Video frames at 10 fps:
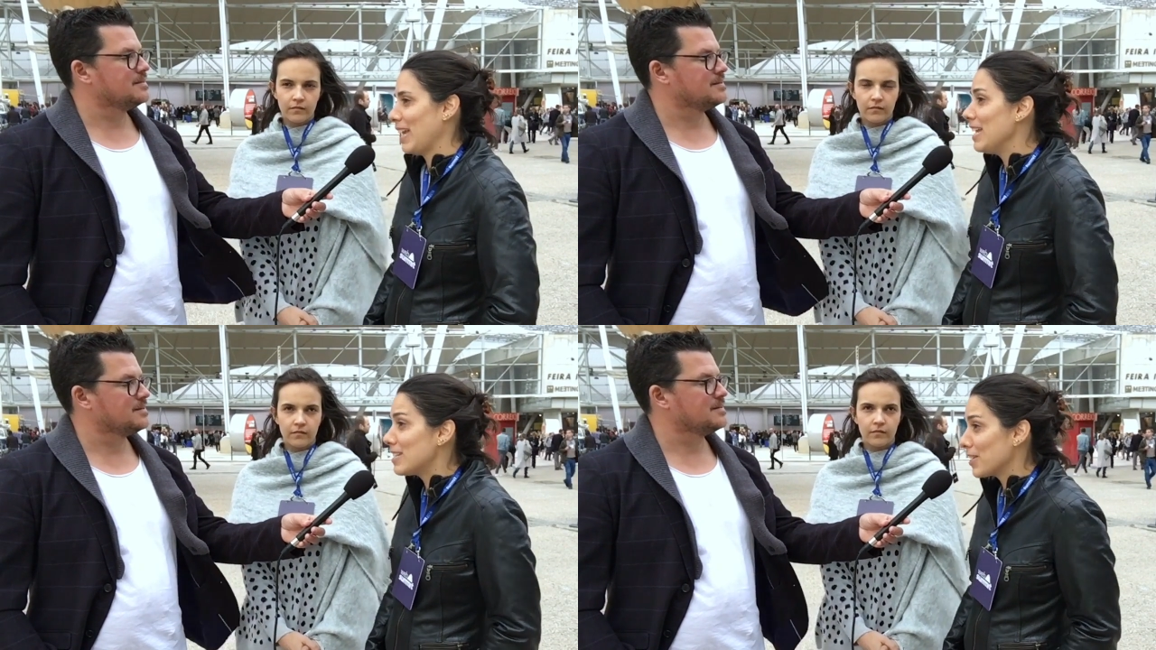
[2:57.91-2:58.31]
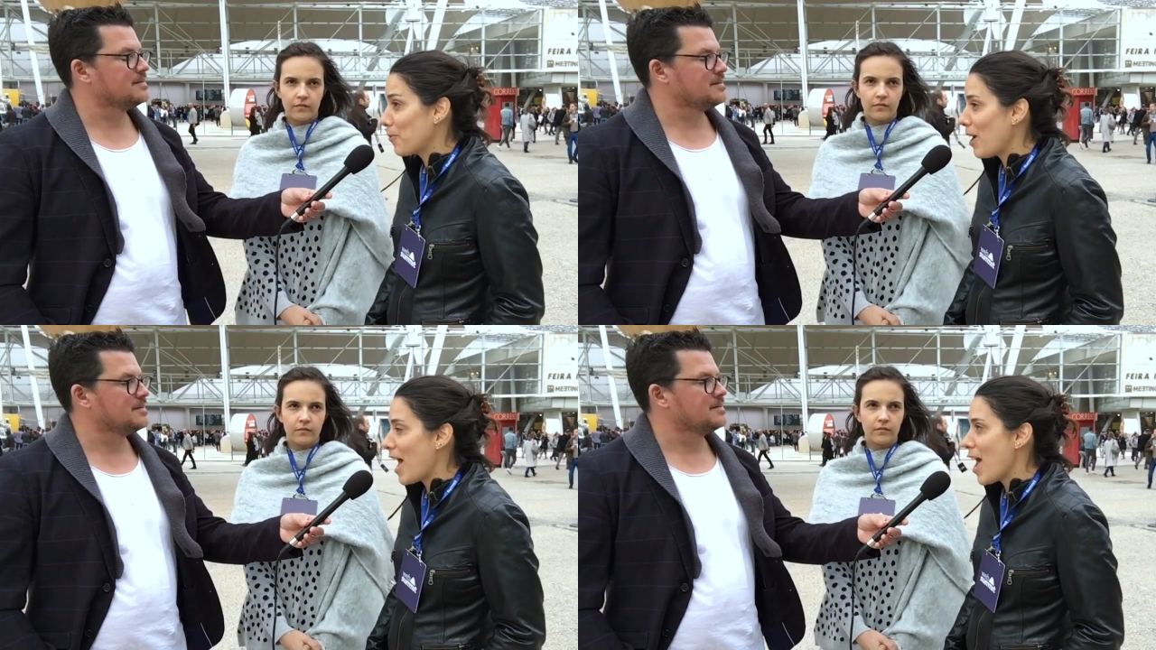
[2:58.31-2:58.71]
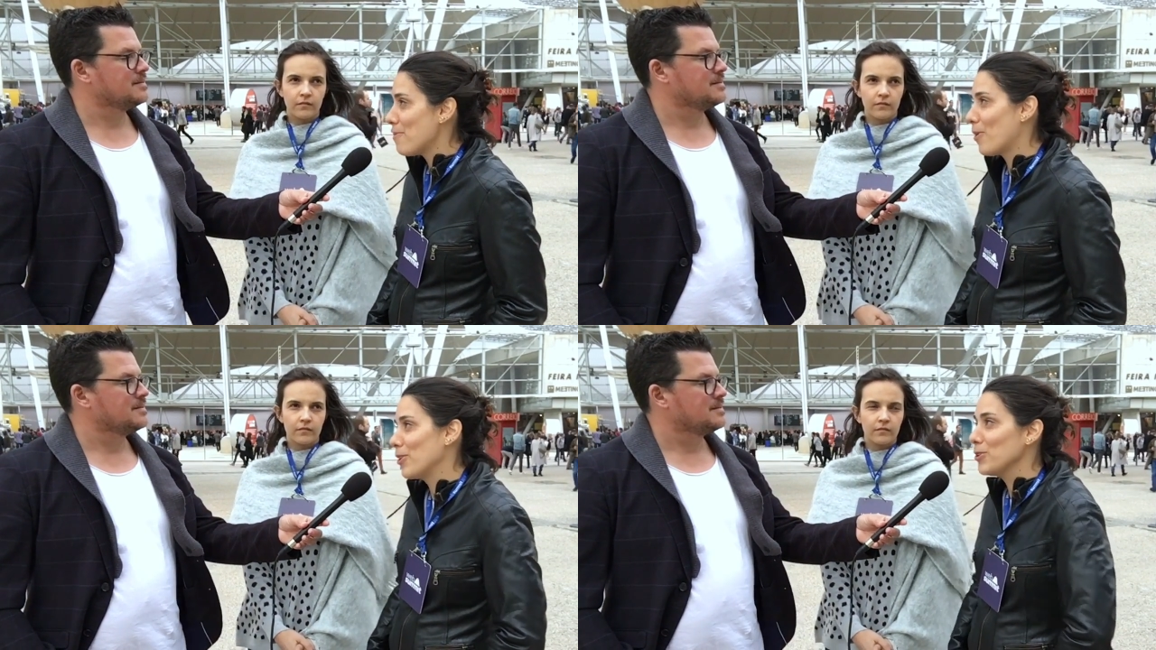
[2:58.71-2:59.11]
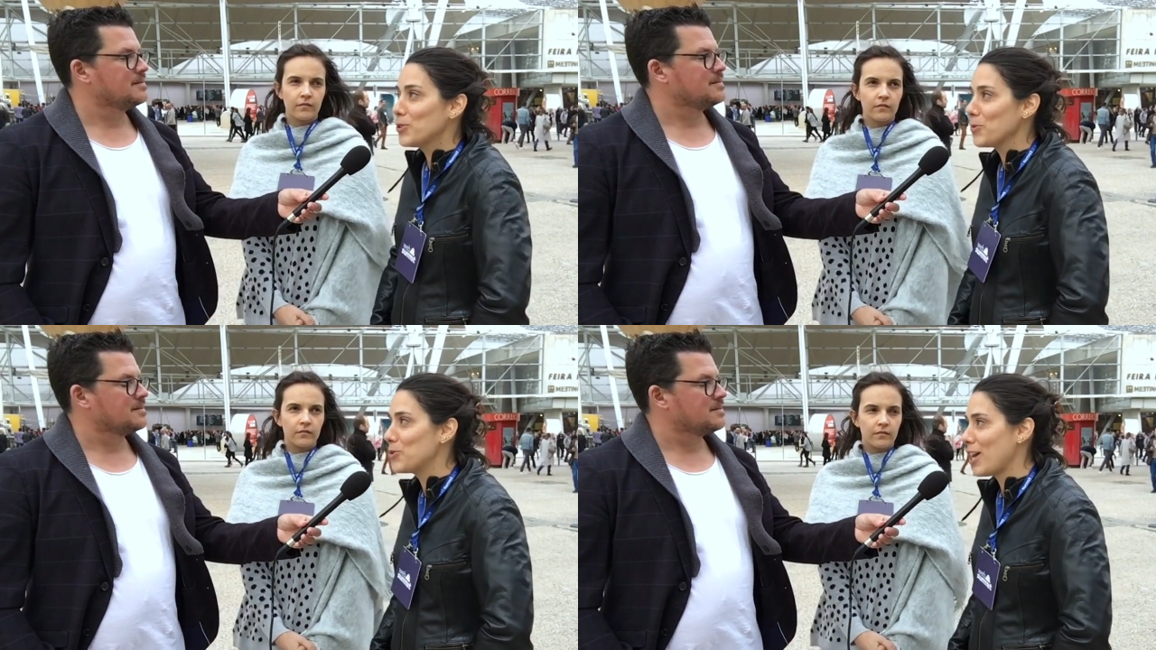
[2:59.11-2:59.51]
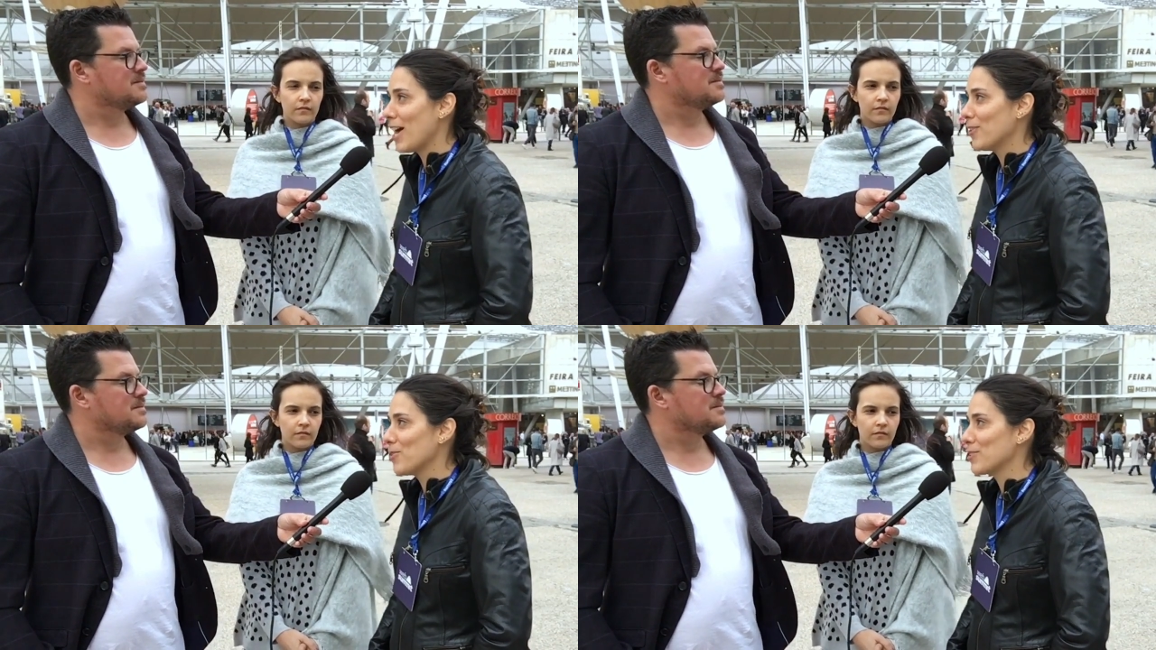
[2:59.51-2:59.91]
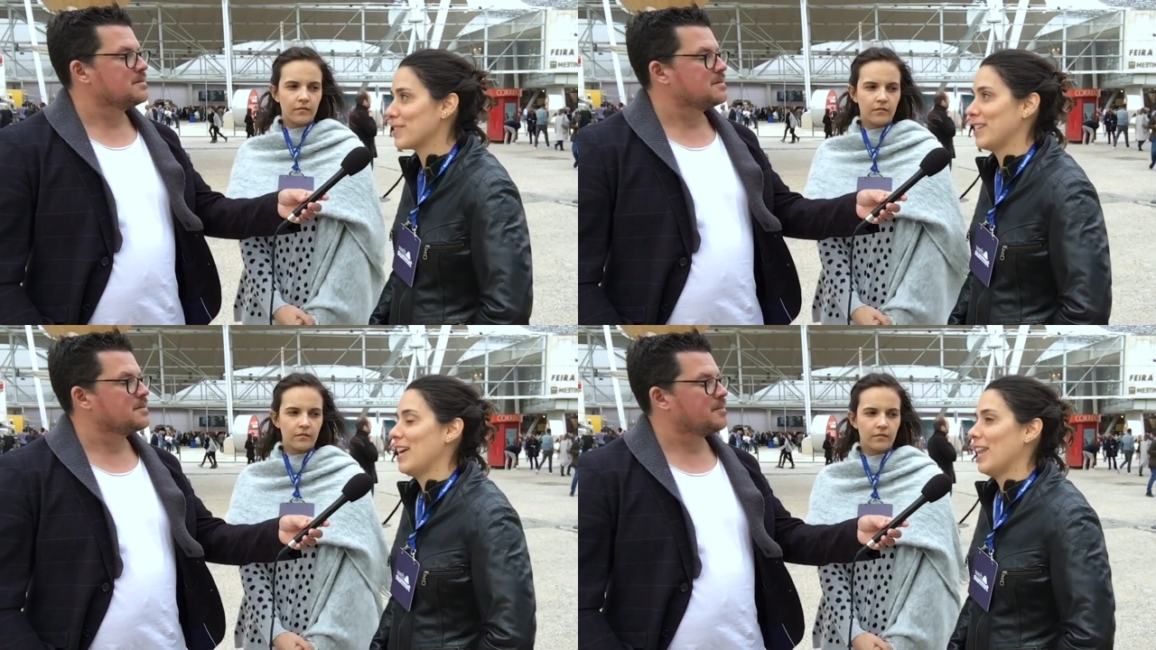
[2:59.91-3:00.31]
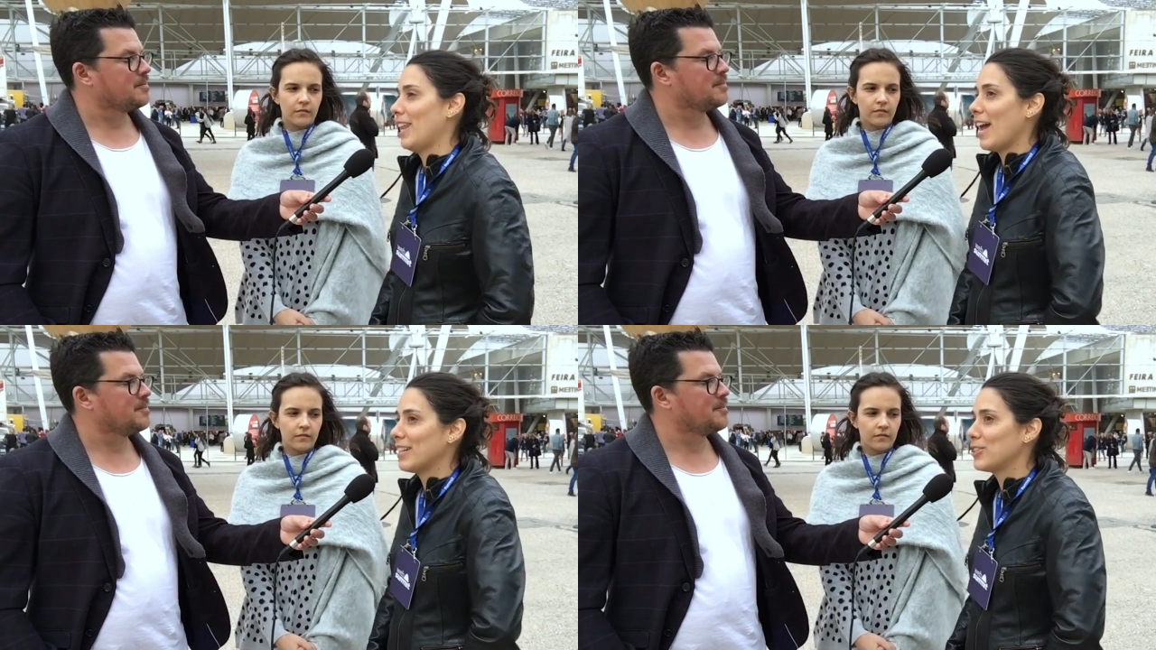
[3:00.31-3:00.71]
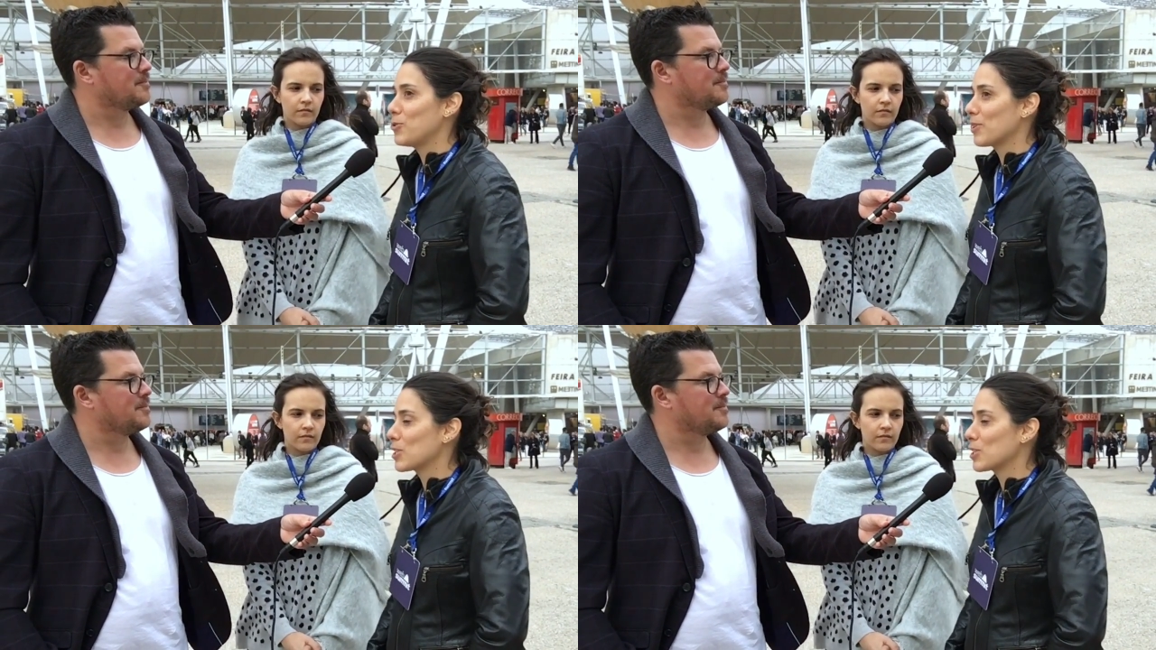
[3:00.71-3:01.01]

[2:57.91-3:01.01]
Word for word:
Speaker 1: Instagram or YouTube channels, liked to